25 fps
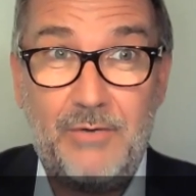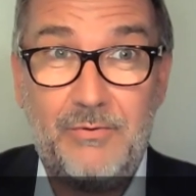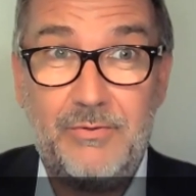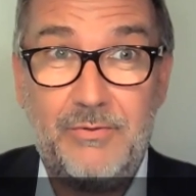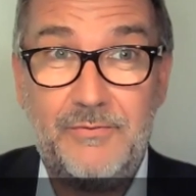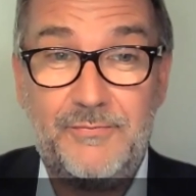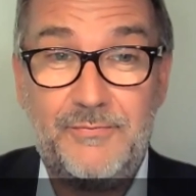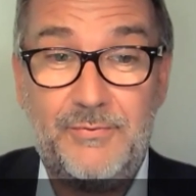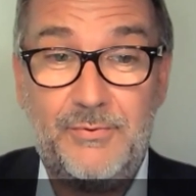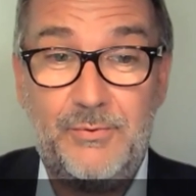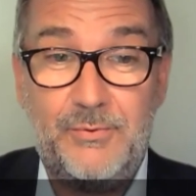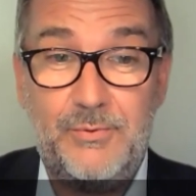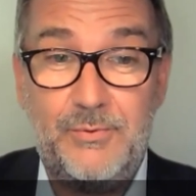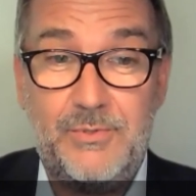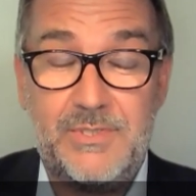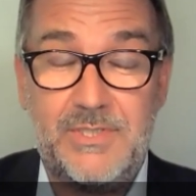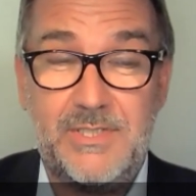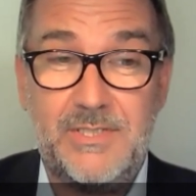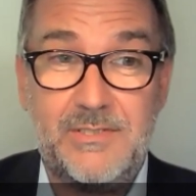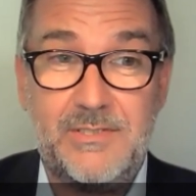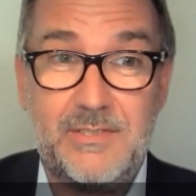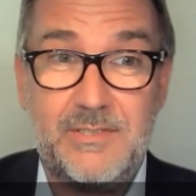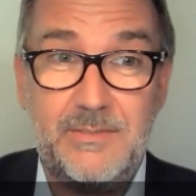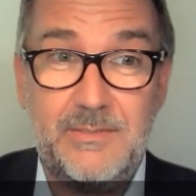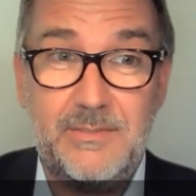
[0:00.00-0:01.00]
our food
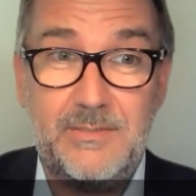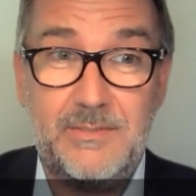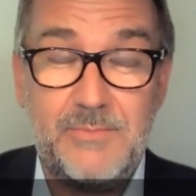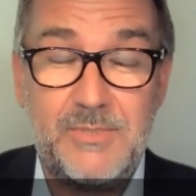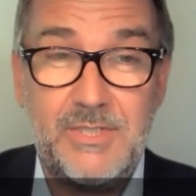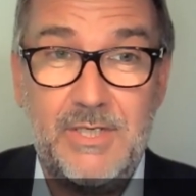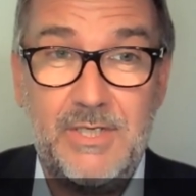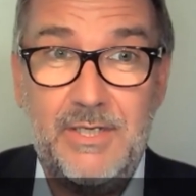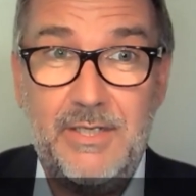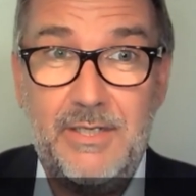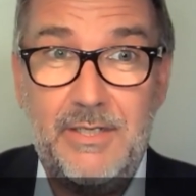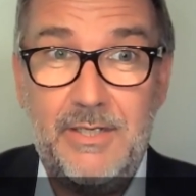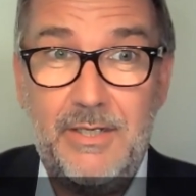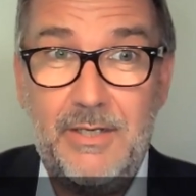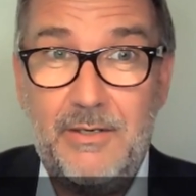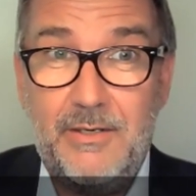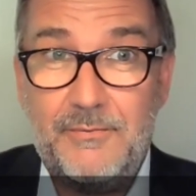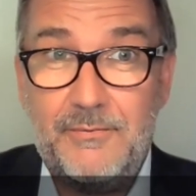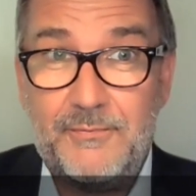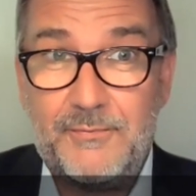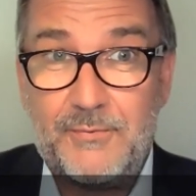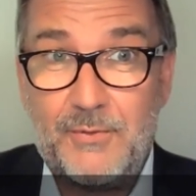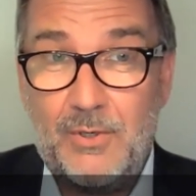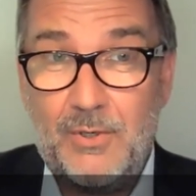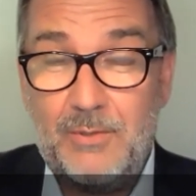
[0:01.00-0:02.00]
systems
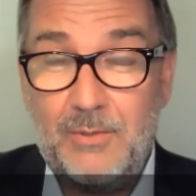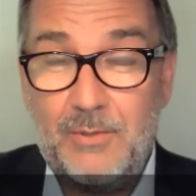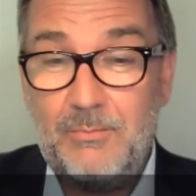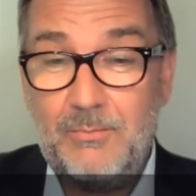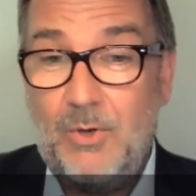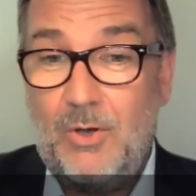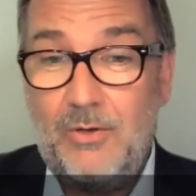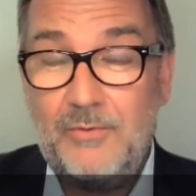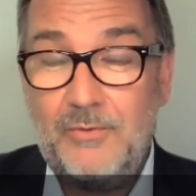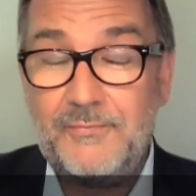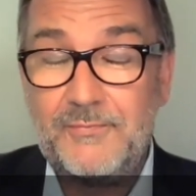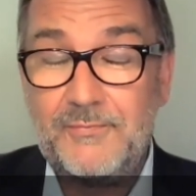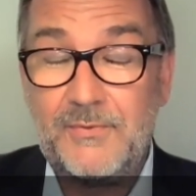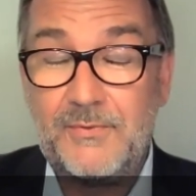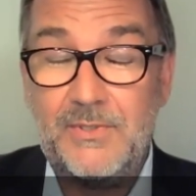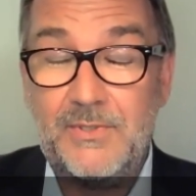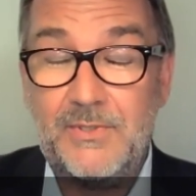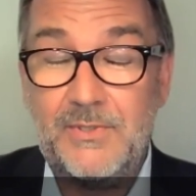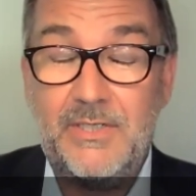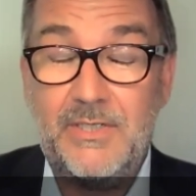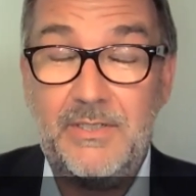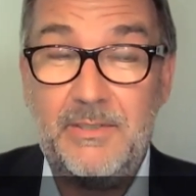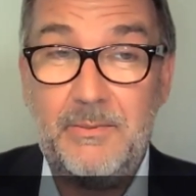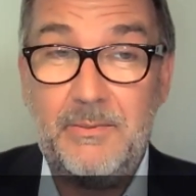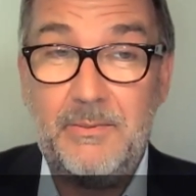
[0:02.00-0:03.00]
from
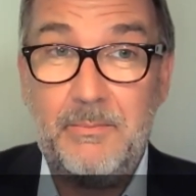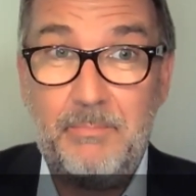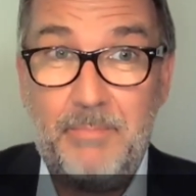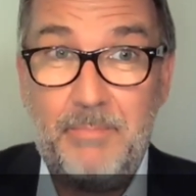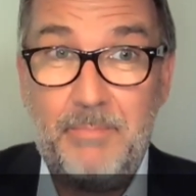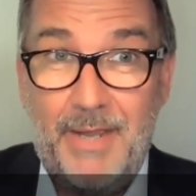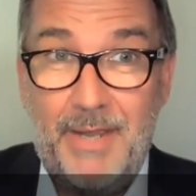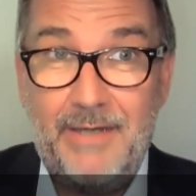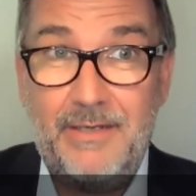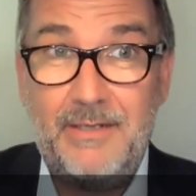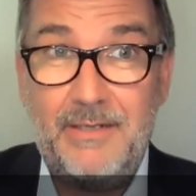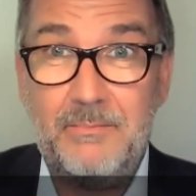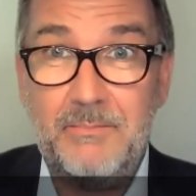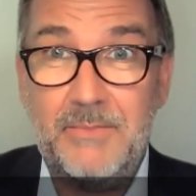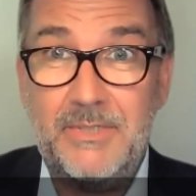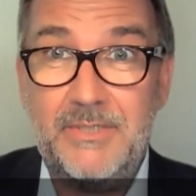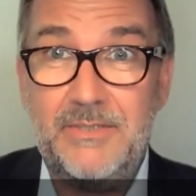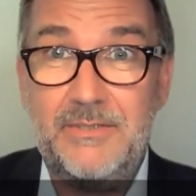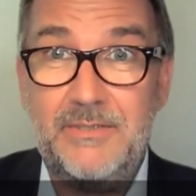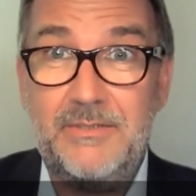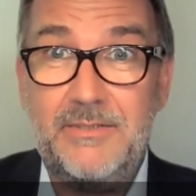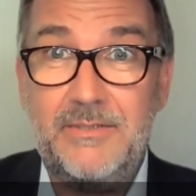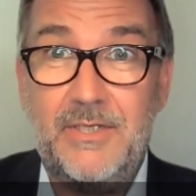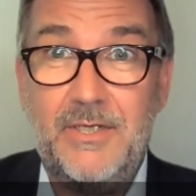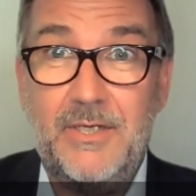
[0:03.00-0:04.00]
often an
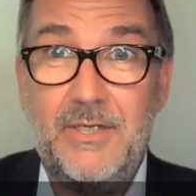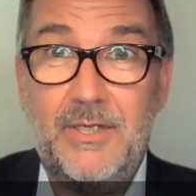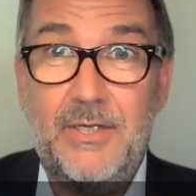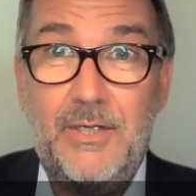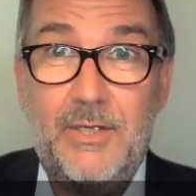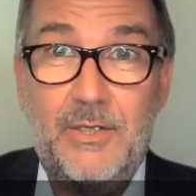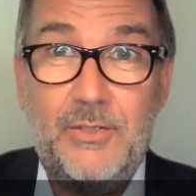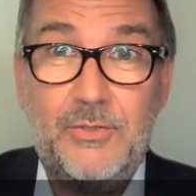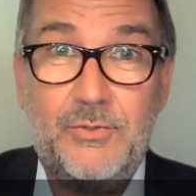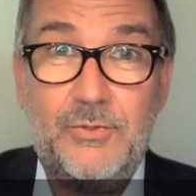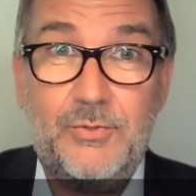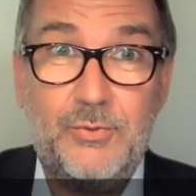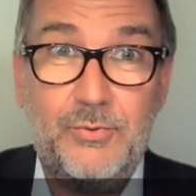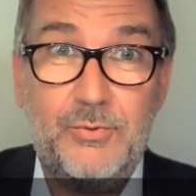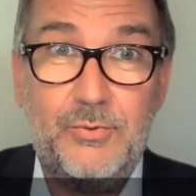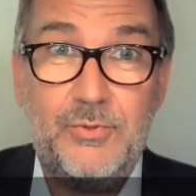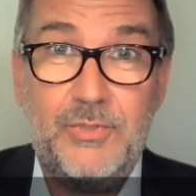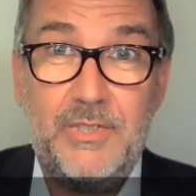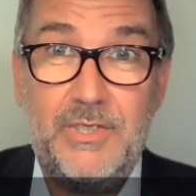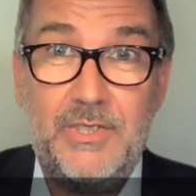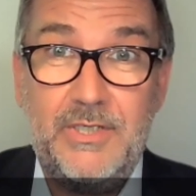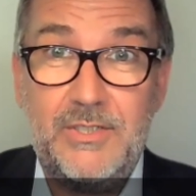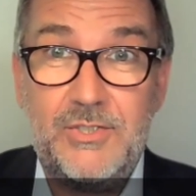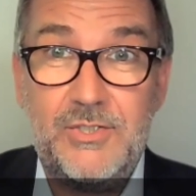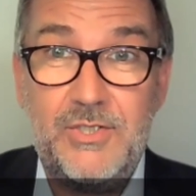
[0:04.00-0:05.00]
impediment to
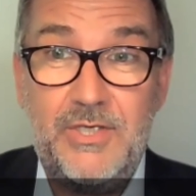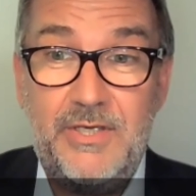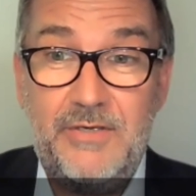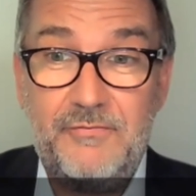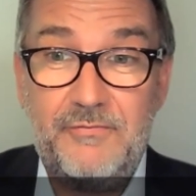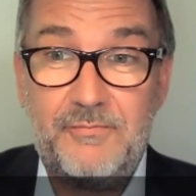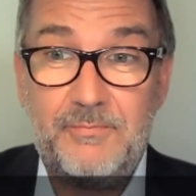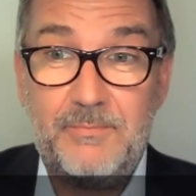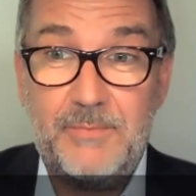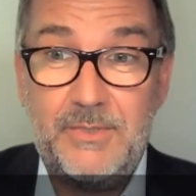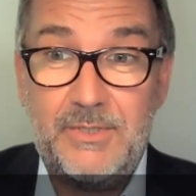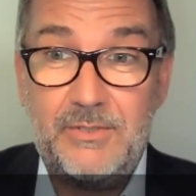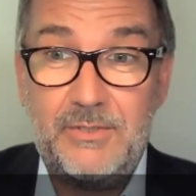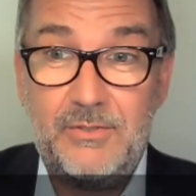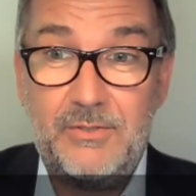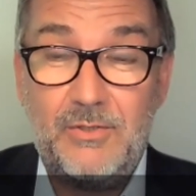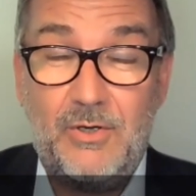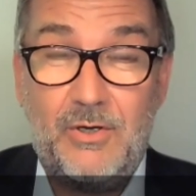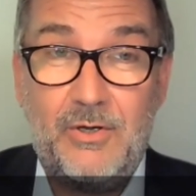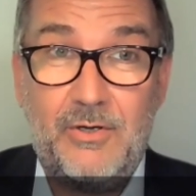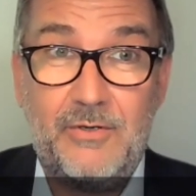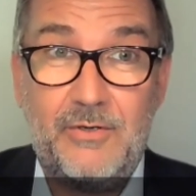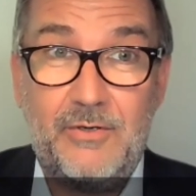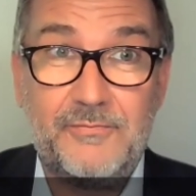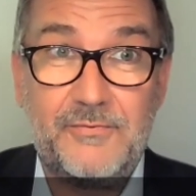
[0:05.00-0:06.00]
the achievement
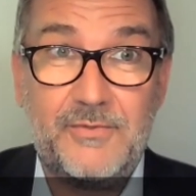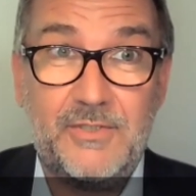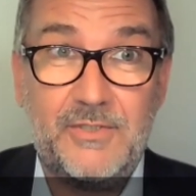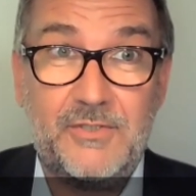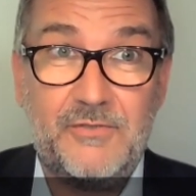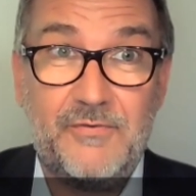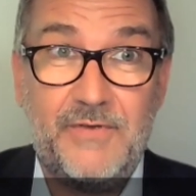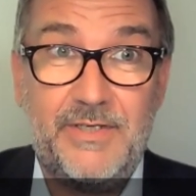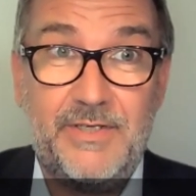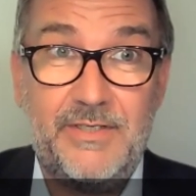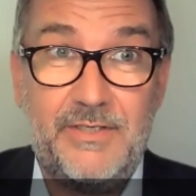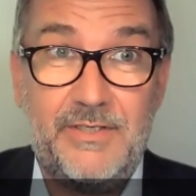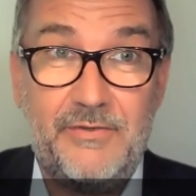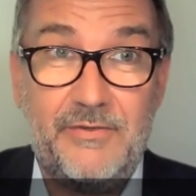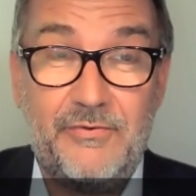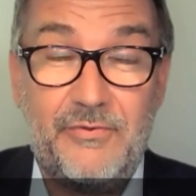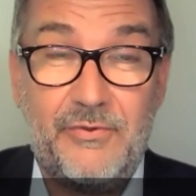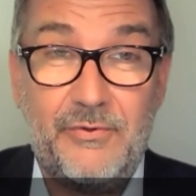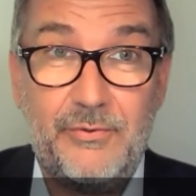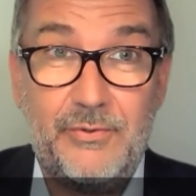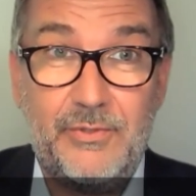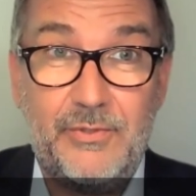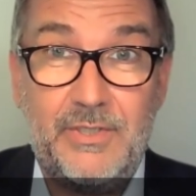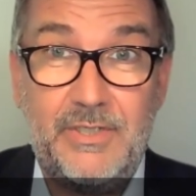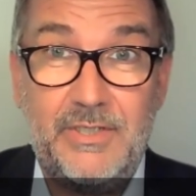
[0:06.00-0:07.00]
of the
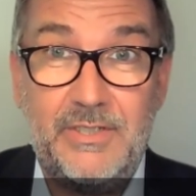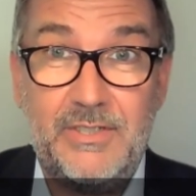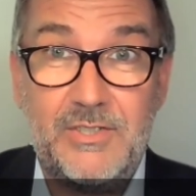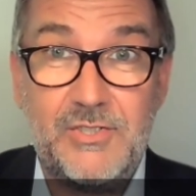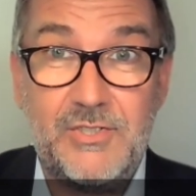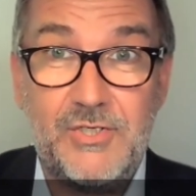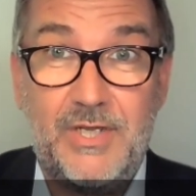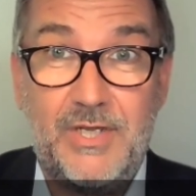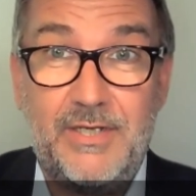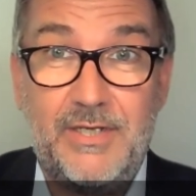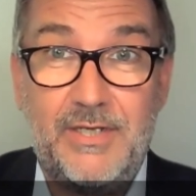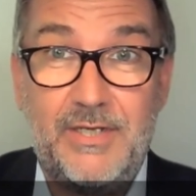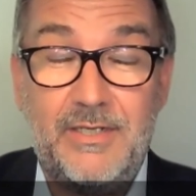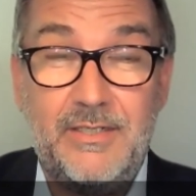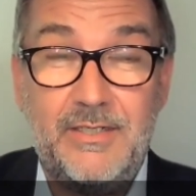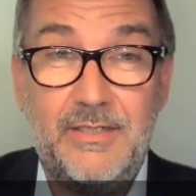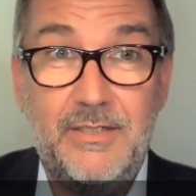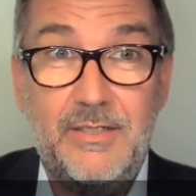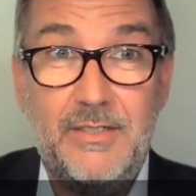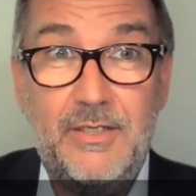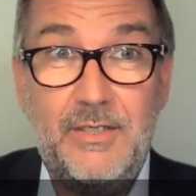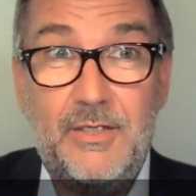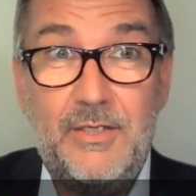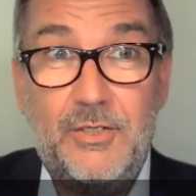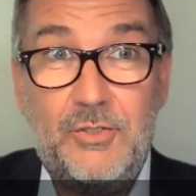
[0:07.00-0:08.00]
2030 agenda
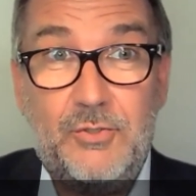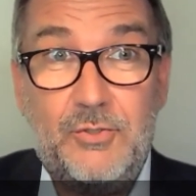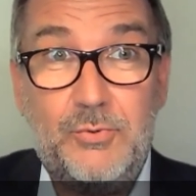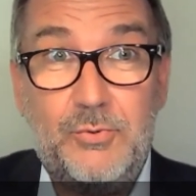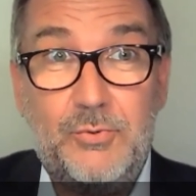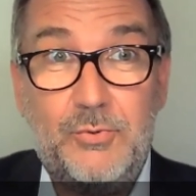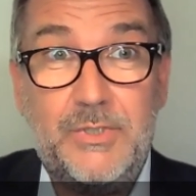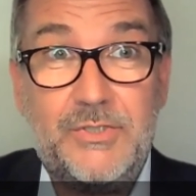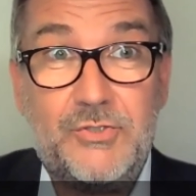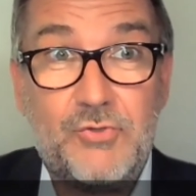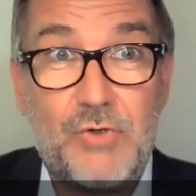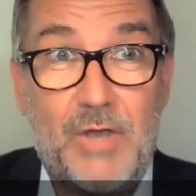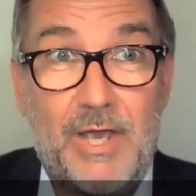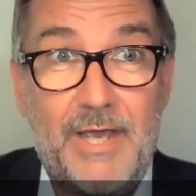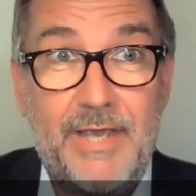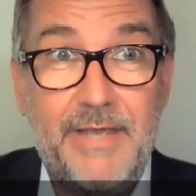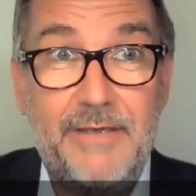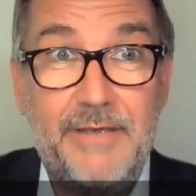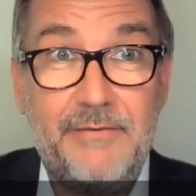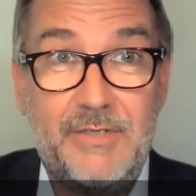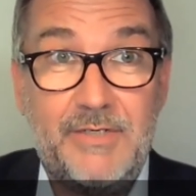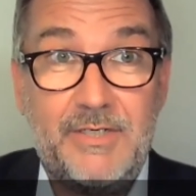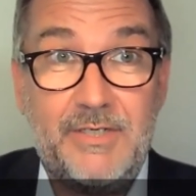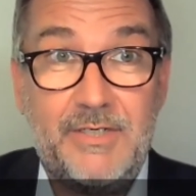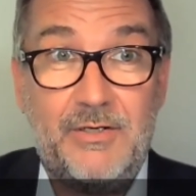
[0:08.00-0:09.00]
to a
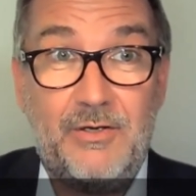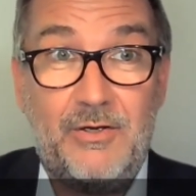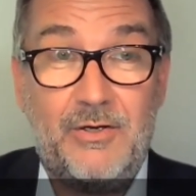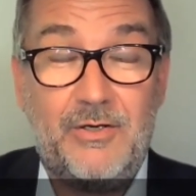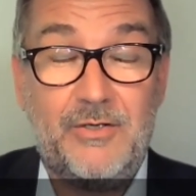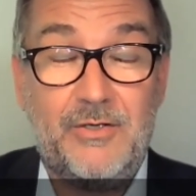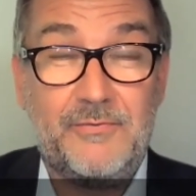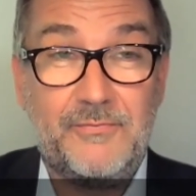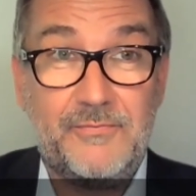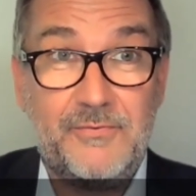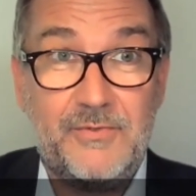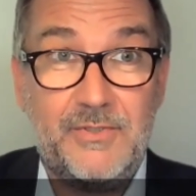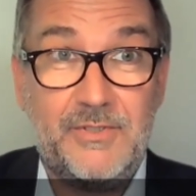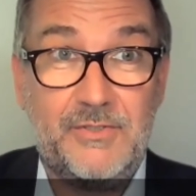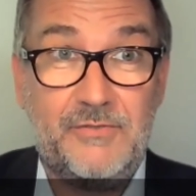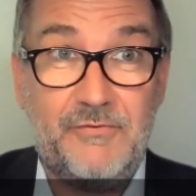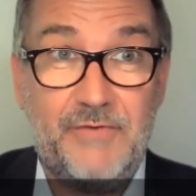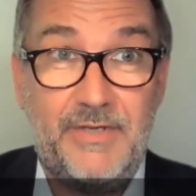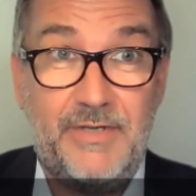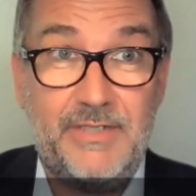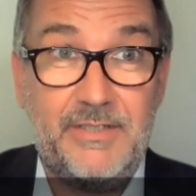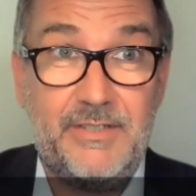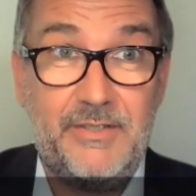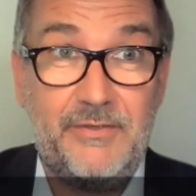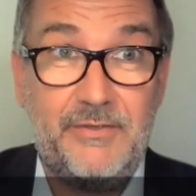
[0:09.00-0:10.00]
driver of the
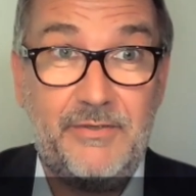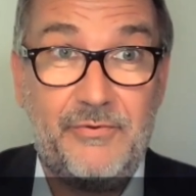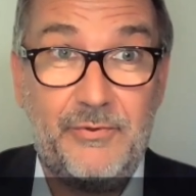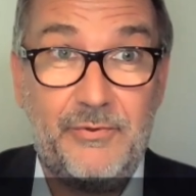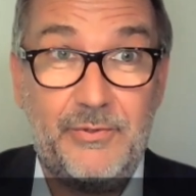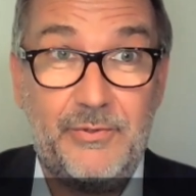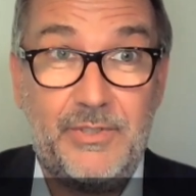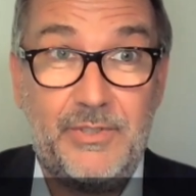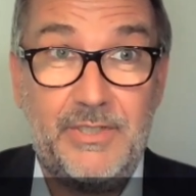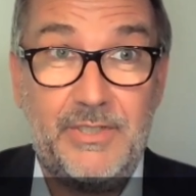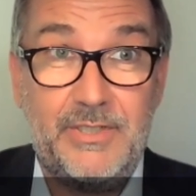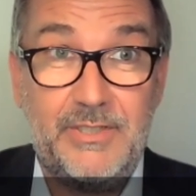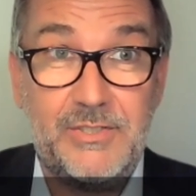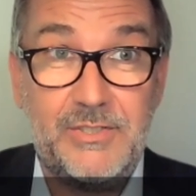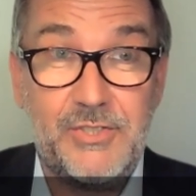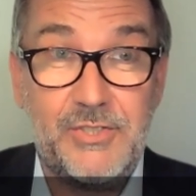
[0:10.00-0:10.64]
2030